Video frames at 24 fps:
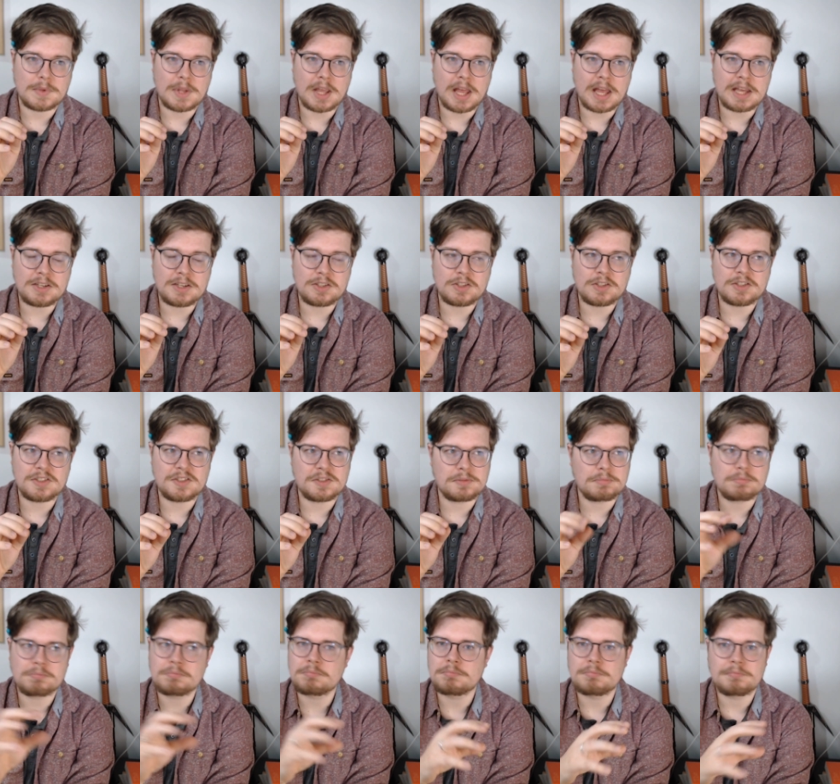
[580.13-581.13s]
and
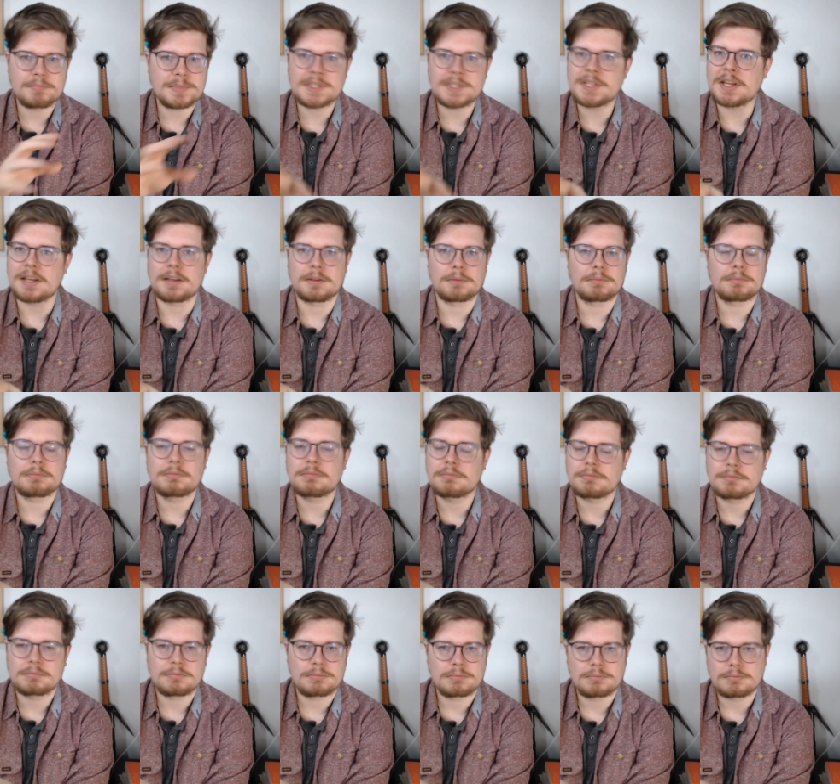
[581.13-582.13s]
just sit
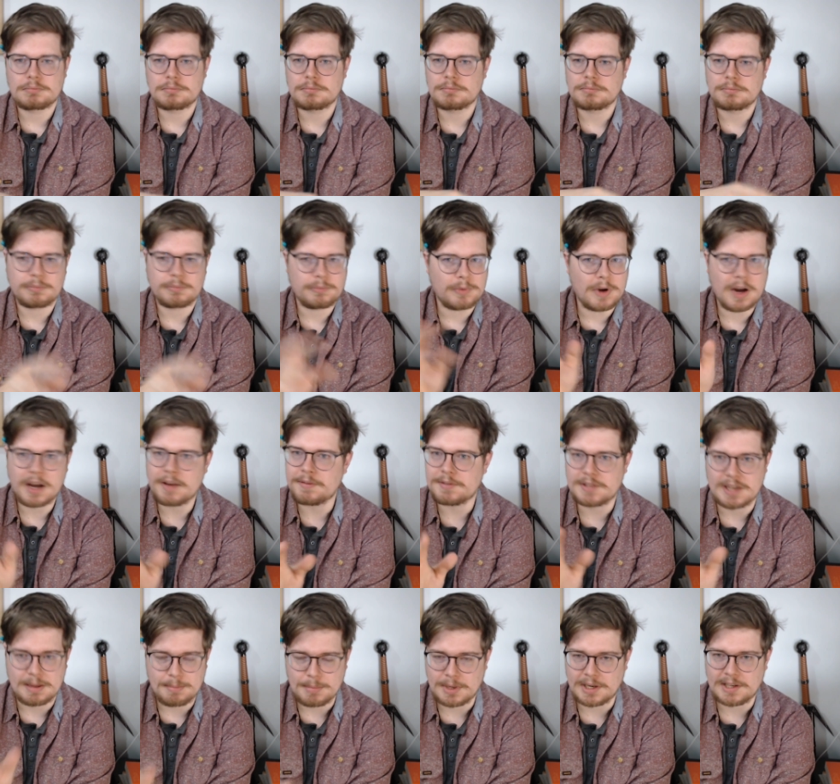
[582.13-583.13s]
five,
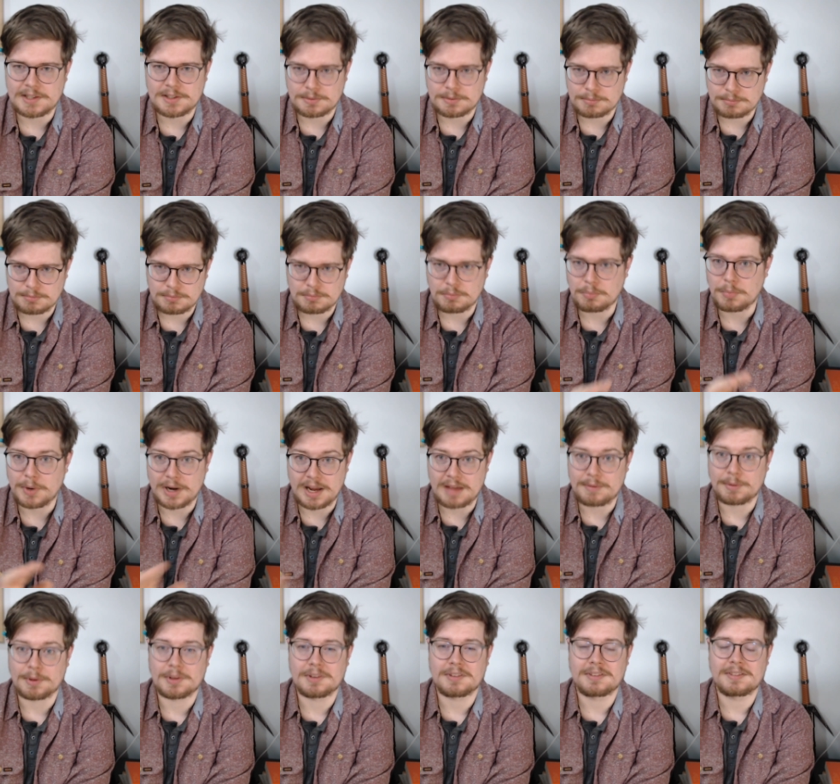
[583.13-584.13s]
ten minutes,
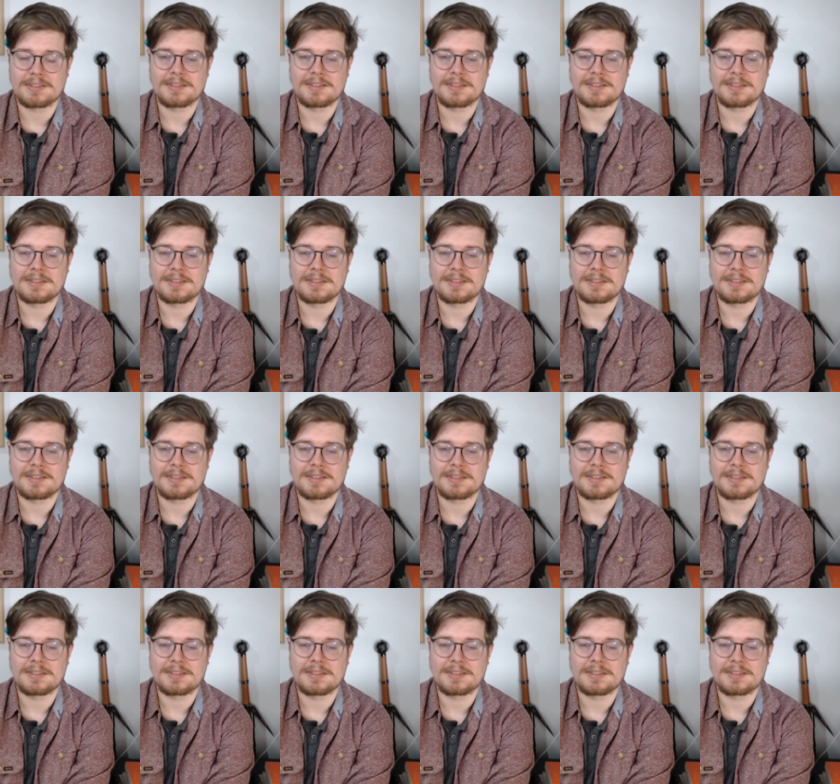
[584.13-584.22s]
whatever,